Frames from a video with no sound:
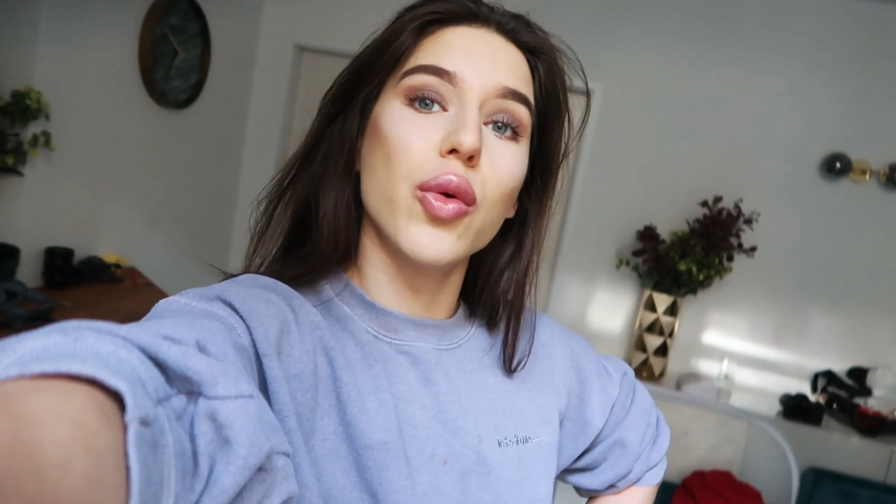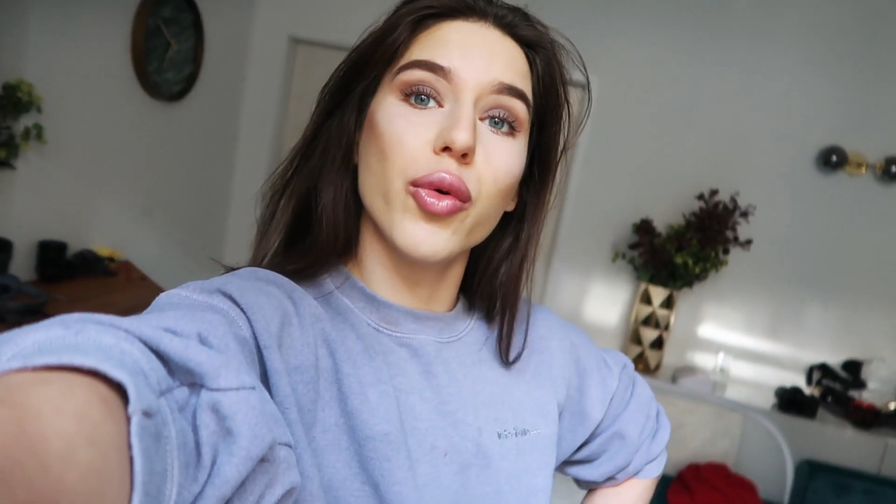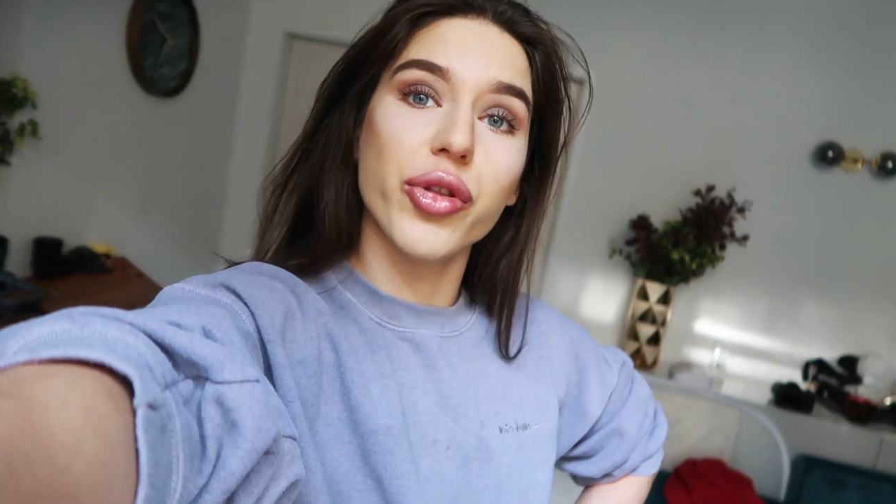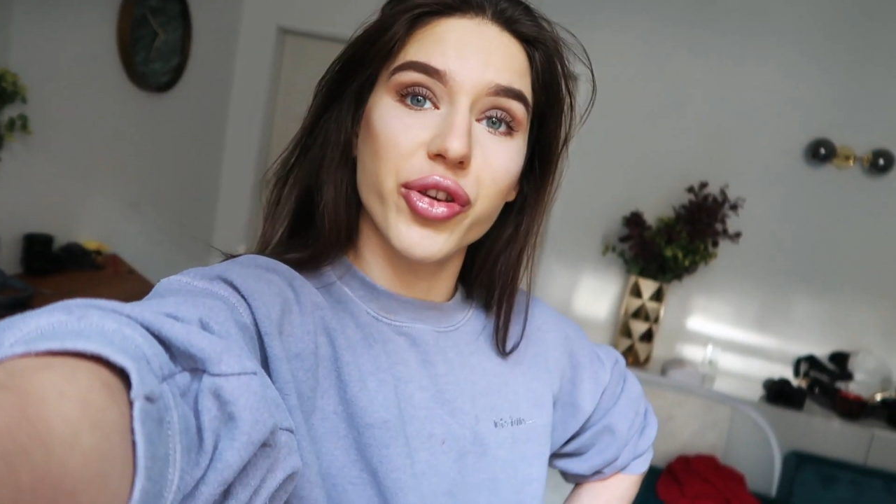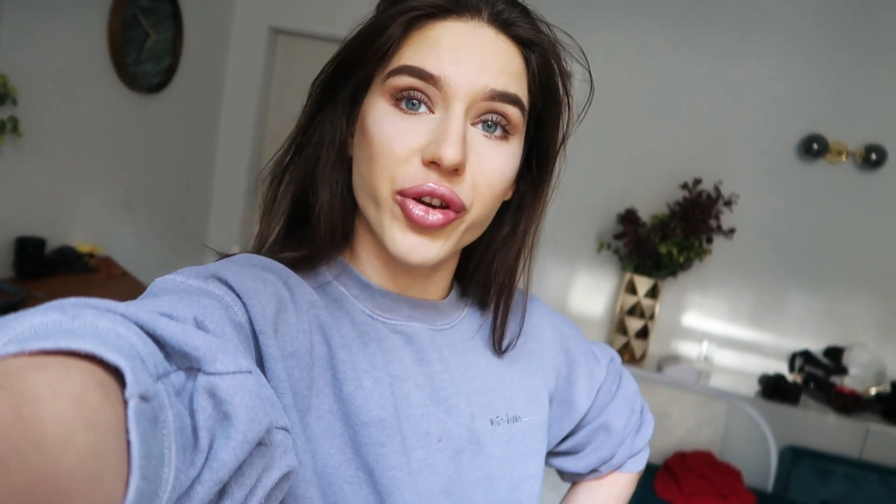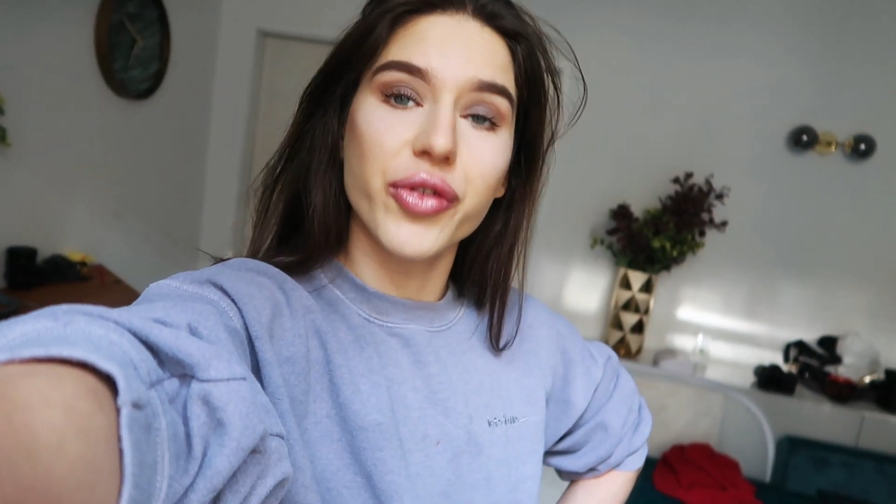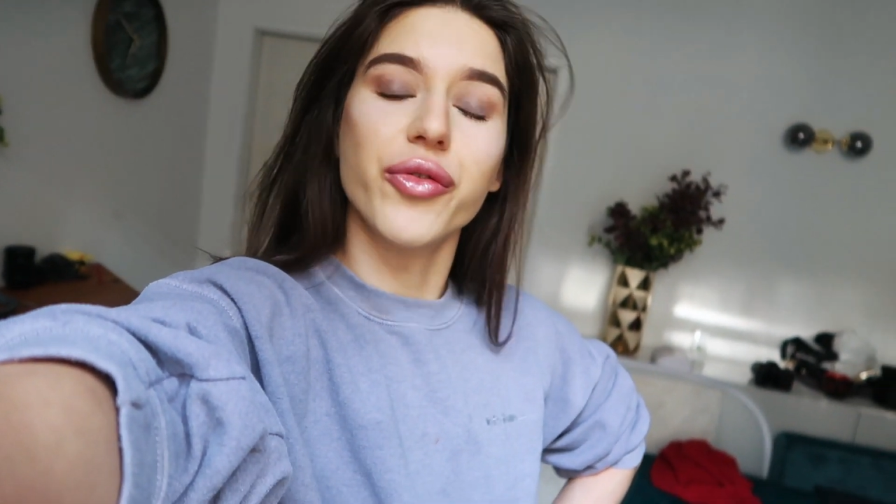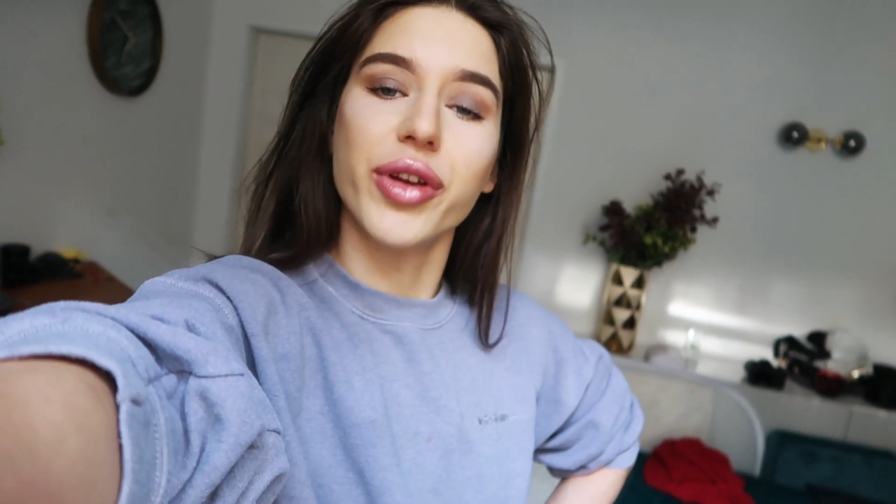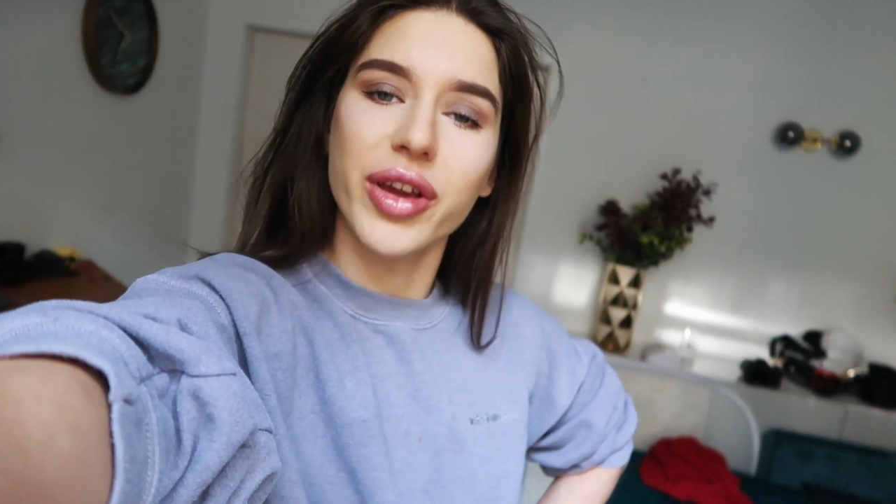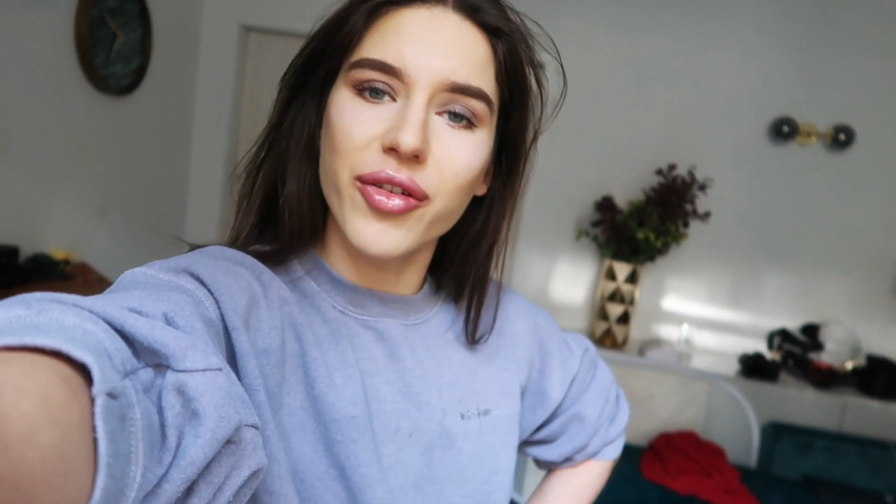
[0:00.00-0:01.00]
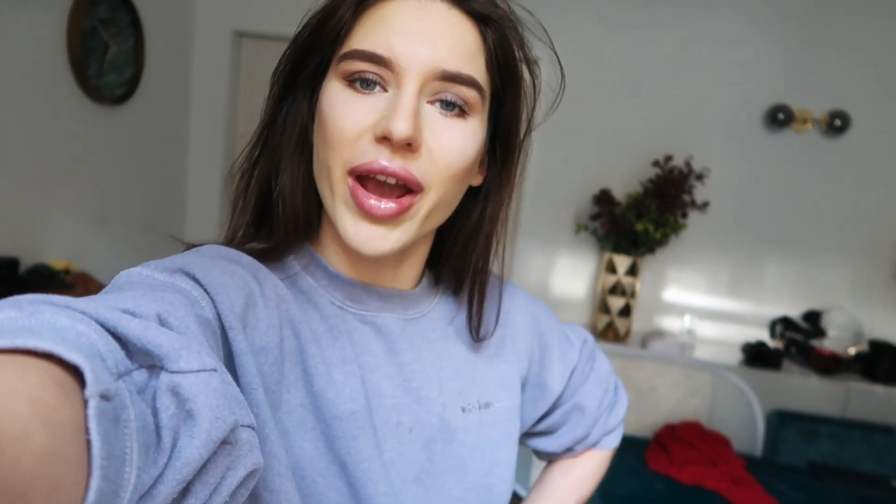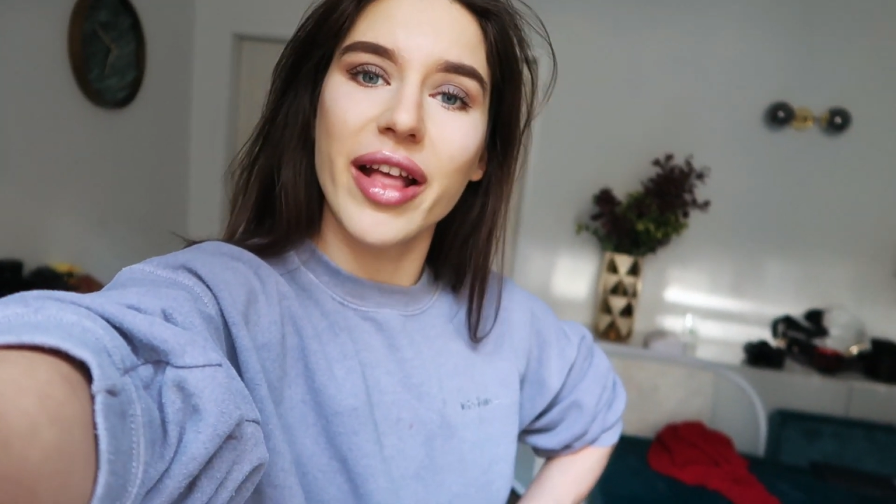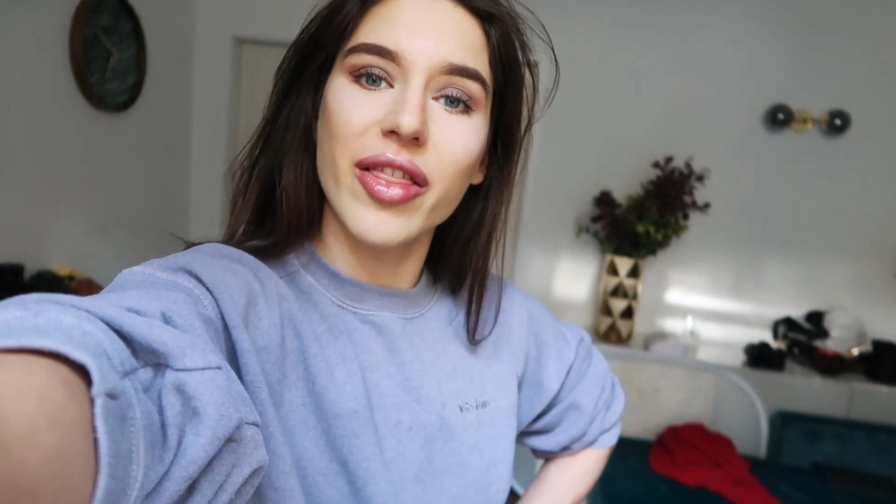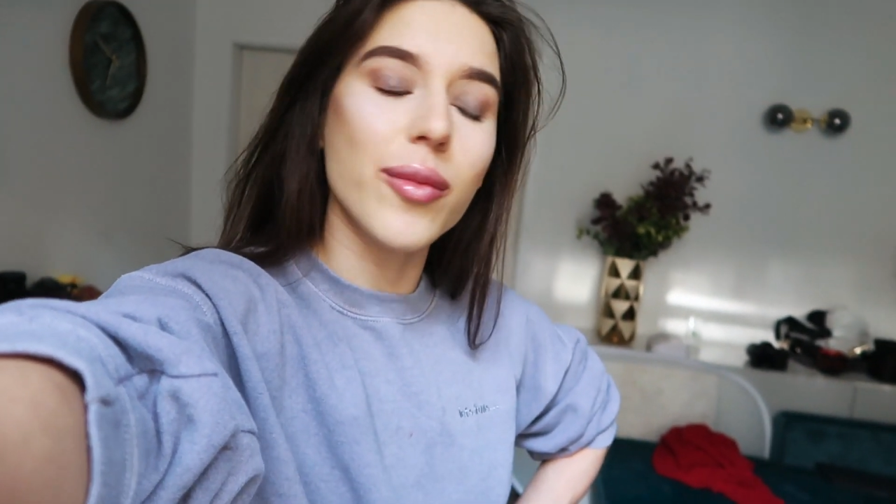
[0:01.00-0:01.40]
want to recreate